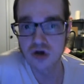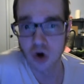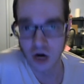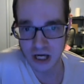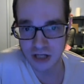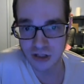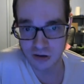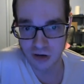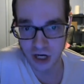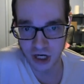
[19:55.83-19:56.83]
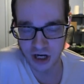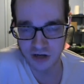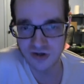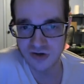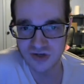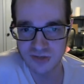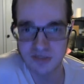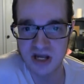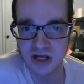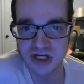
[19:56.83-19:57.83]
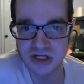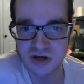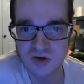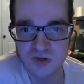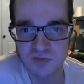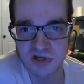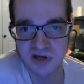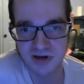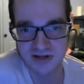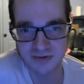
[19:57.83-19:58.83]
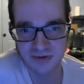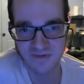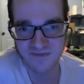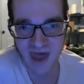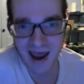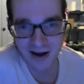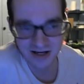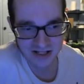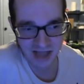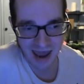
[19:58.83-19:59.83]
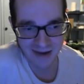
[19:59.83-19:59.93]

you're going to run into some issues because of the fact